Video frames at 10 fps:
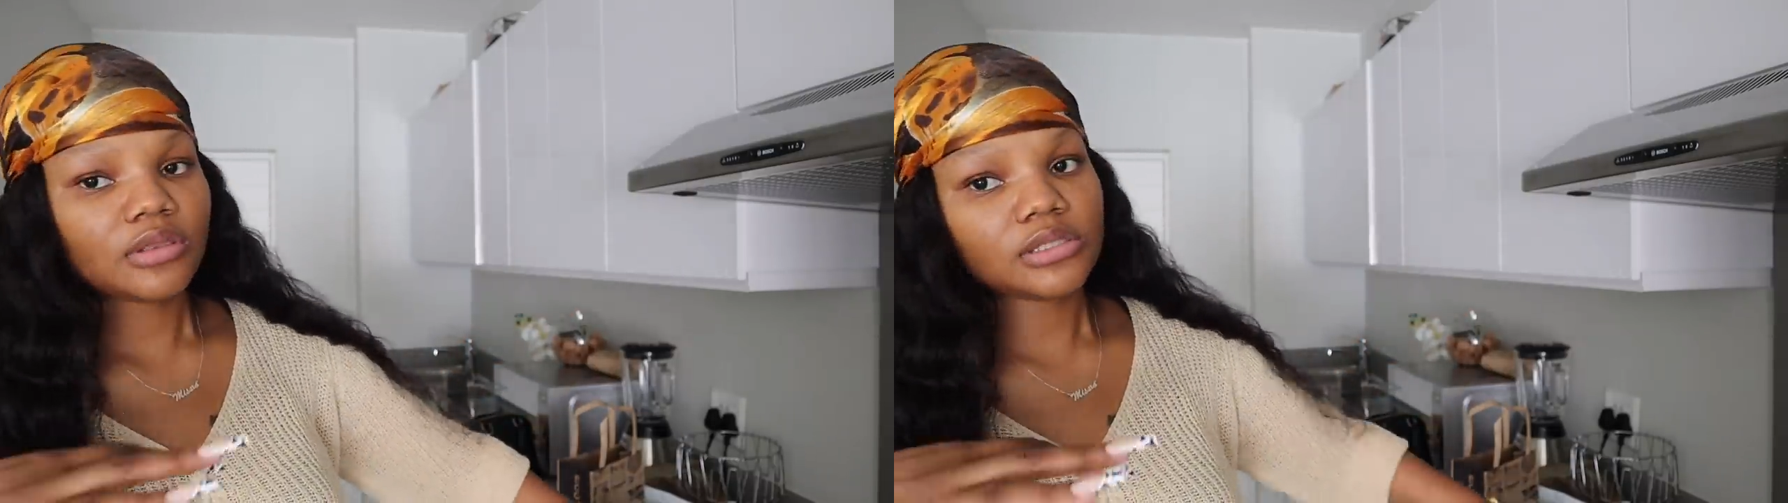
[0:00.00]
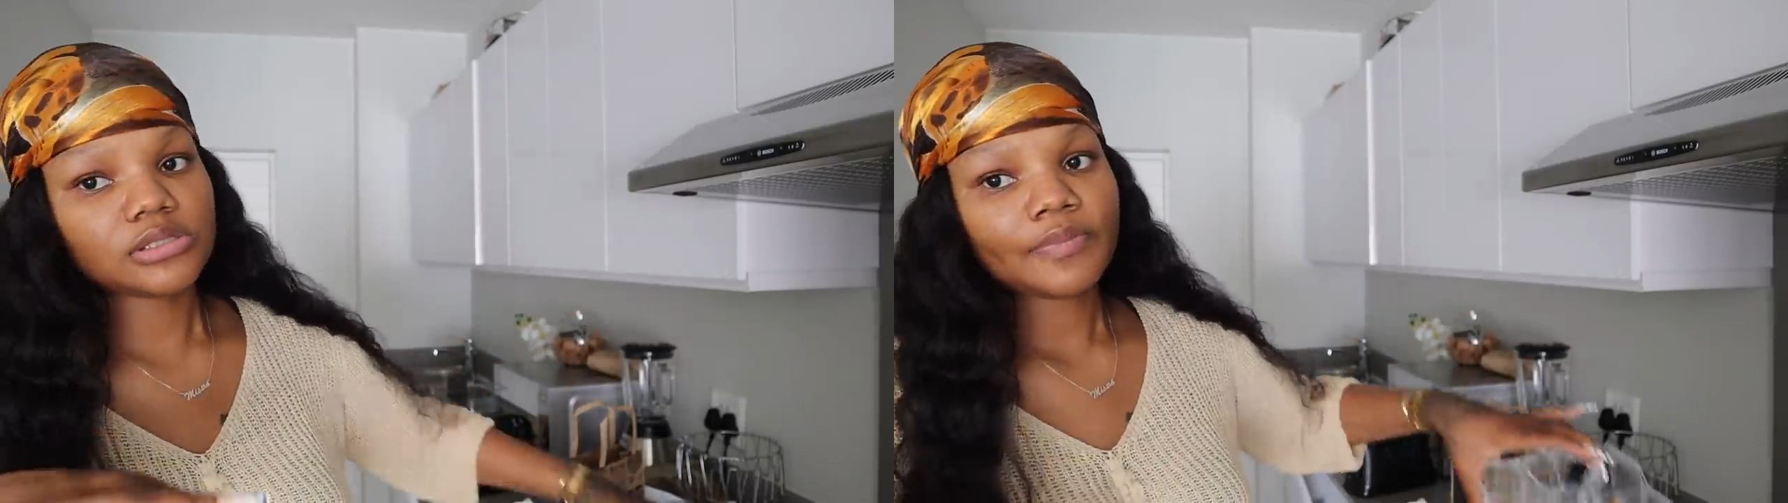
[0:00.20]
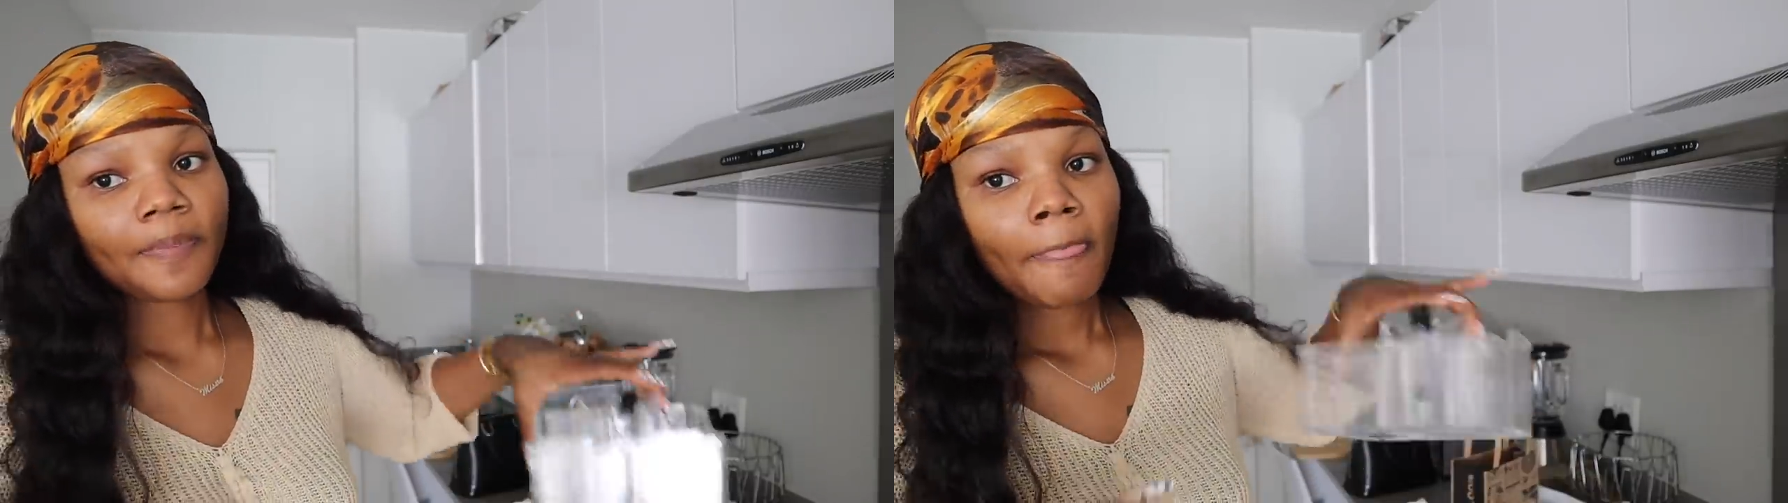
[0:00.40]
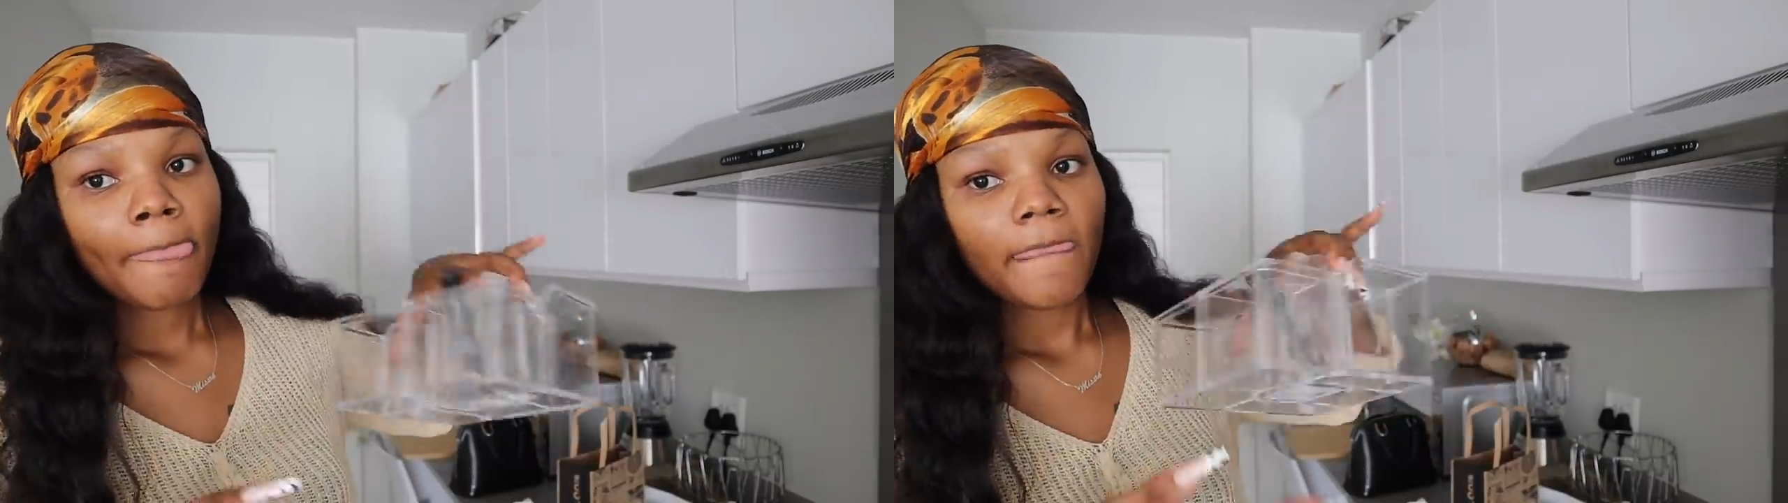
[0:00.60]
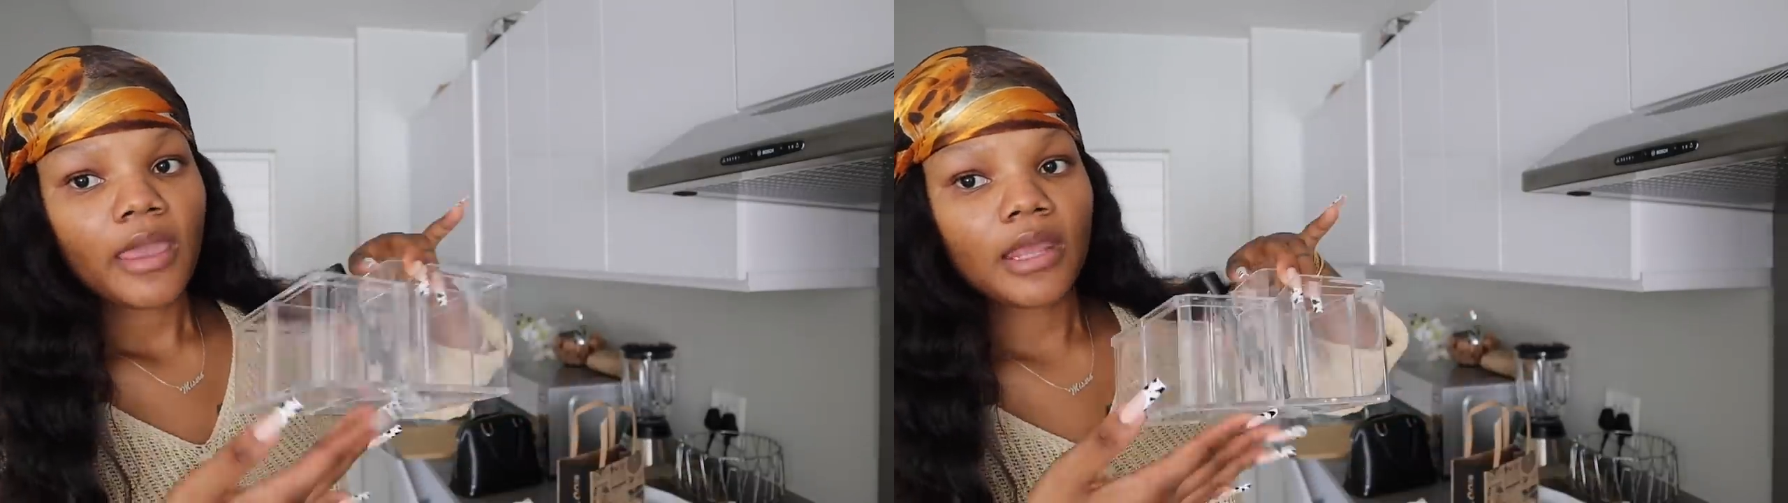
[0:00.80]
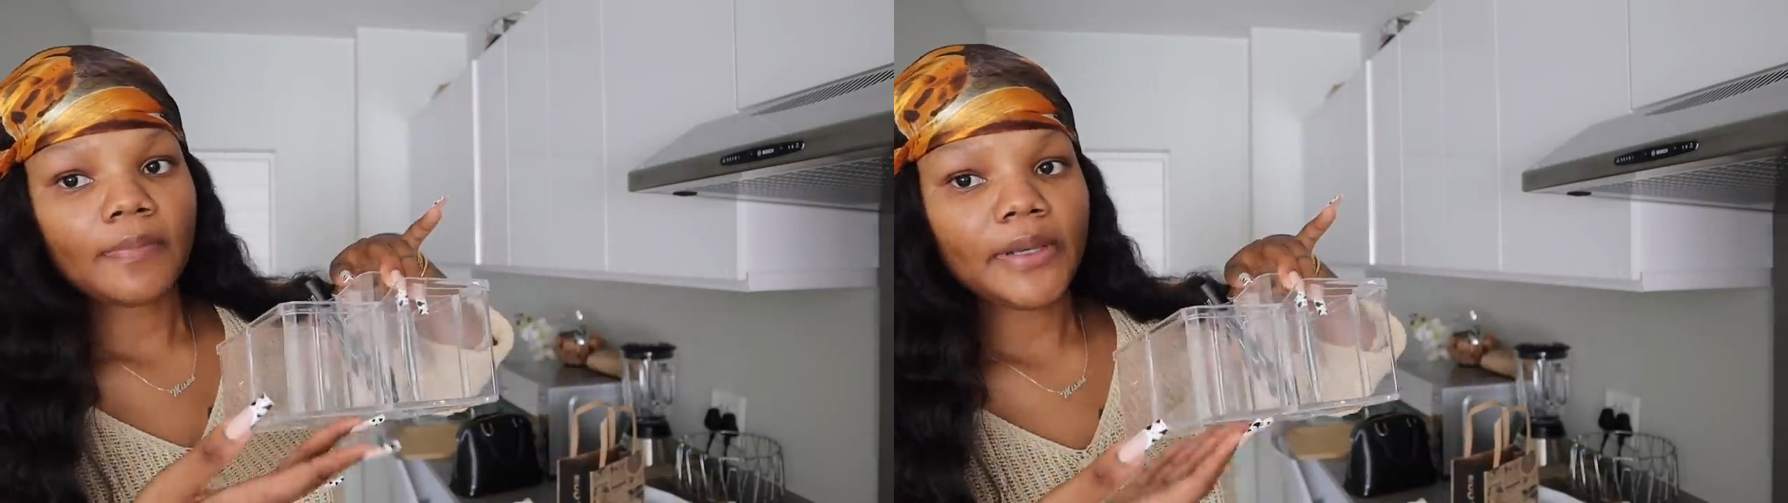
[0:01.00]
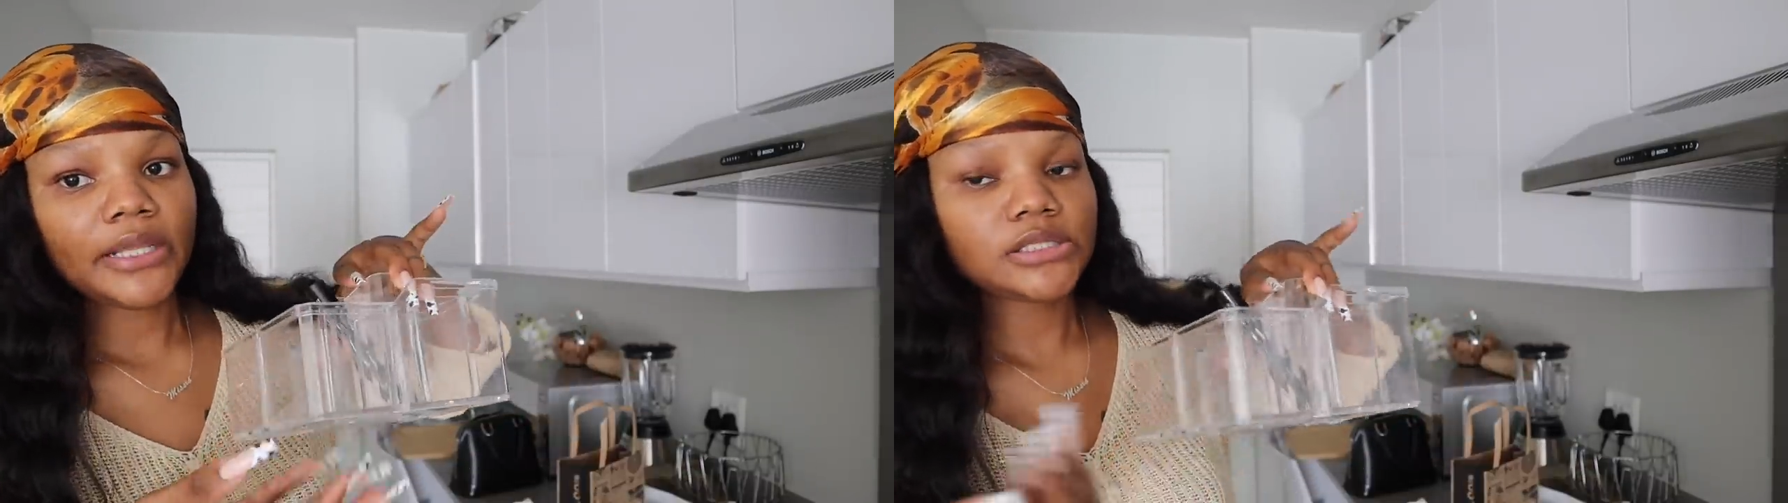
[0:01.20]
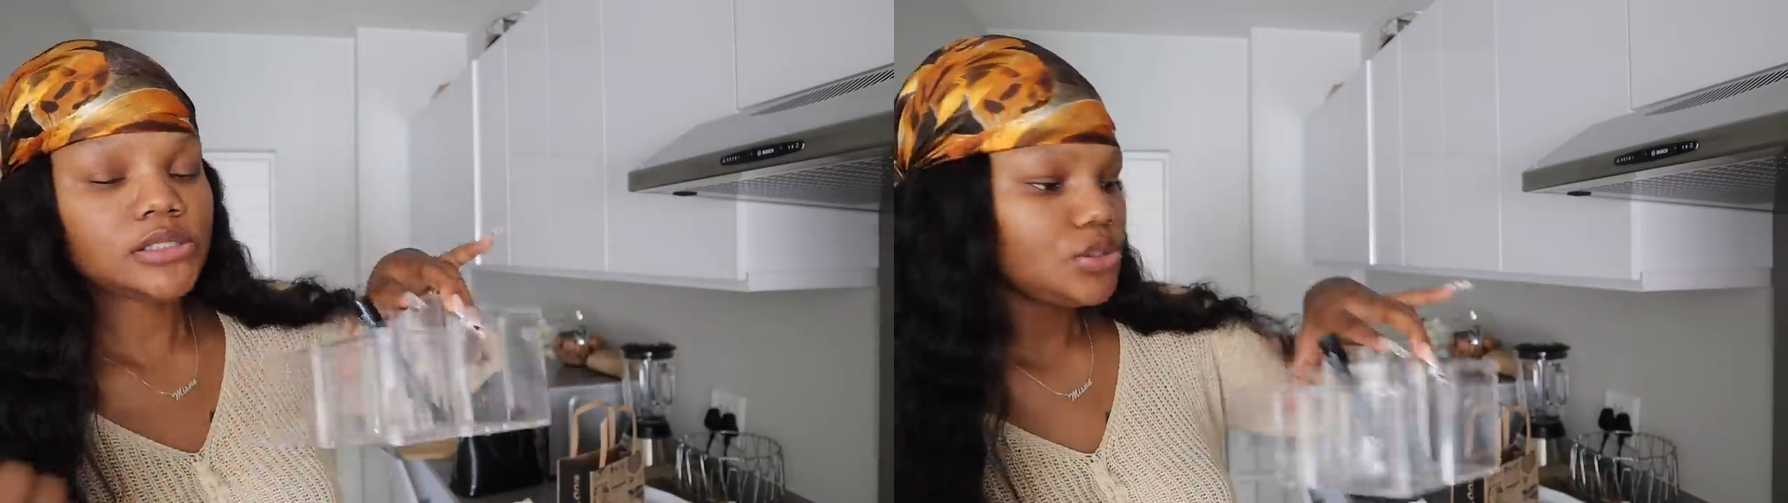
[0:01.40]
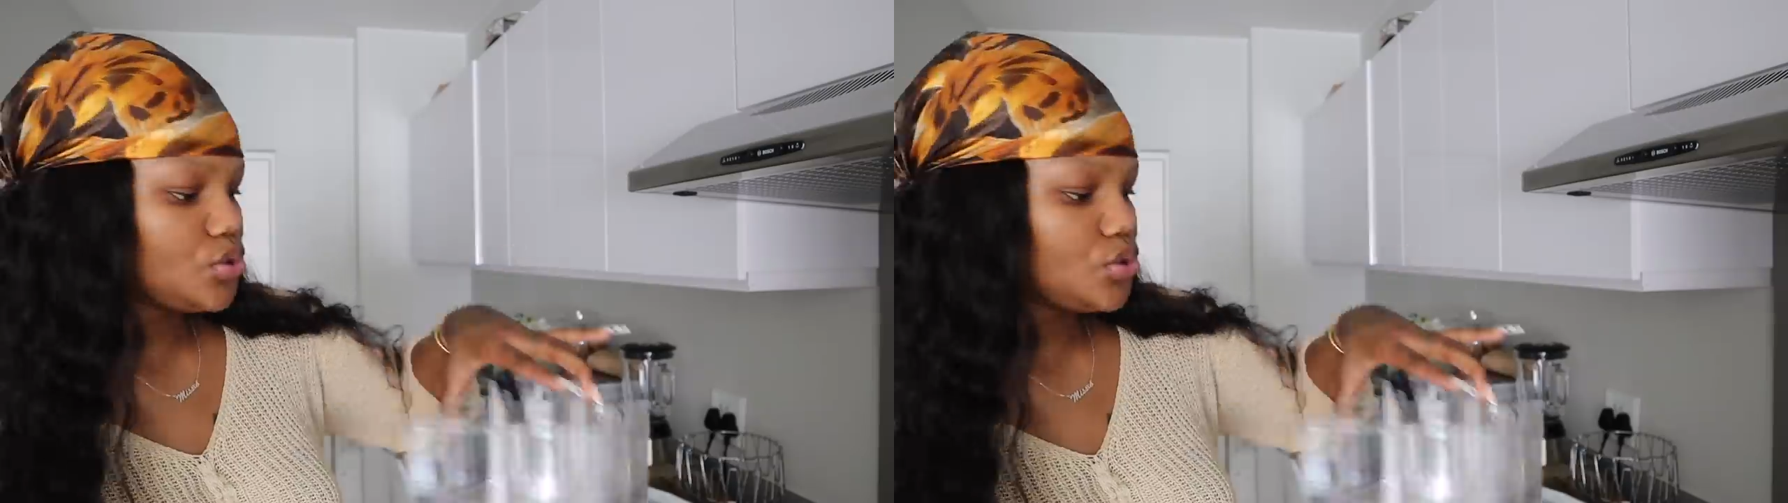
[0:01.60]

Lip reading: things in place.